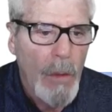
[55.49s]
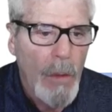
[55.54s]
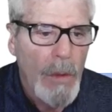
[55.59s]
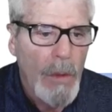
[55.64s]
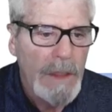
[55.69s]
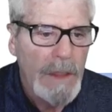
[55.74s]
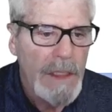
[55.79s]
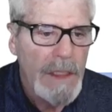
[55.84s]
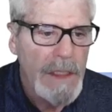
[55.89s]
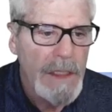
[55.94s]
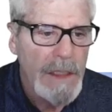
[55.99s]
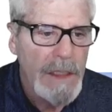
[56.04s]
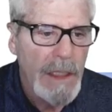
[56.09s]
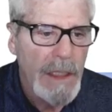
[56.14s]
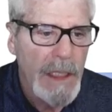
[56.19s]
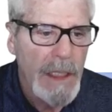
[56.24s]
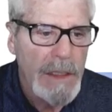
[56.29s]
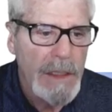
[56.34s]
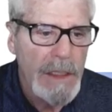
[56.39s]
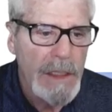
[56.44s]
What this
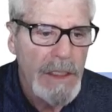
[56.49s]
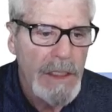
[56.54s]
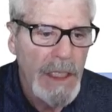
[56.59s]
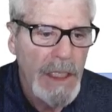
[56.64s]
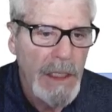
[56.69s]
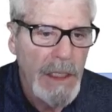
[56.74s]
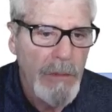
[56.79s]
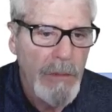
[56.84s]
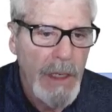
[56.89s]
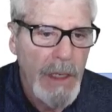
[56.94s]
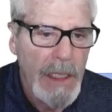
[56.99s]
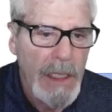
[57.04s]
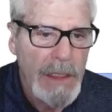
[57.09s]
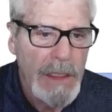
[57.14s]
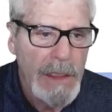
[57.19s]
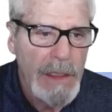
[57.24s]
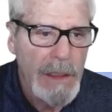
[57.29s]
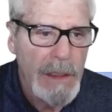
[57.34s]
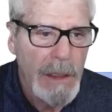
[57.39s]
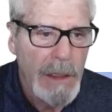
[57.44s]
does, it
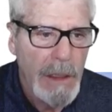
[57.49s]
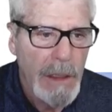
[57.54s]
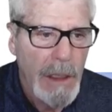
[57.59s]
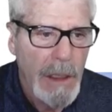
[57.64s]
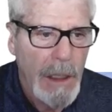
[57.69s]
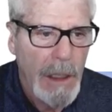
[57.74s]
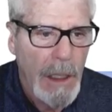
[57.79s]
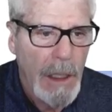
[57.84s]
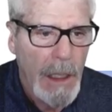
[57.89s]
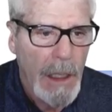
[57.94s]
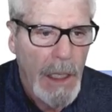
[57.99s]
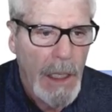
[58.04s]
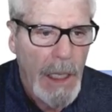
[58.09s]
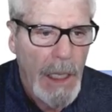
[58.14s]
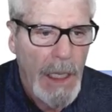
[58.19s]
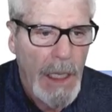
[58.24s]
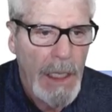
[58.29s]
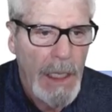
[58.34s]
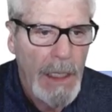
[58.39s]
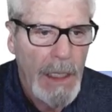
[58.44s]
generates
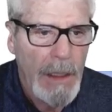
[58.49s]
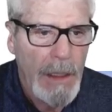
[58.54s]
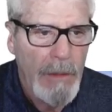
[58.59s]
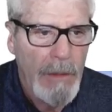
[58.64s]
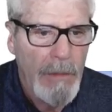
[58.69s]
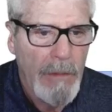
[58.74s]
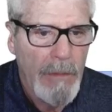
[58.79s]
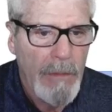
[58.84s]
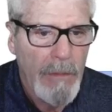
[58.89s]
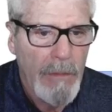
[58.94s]
a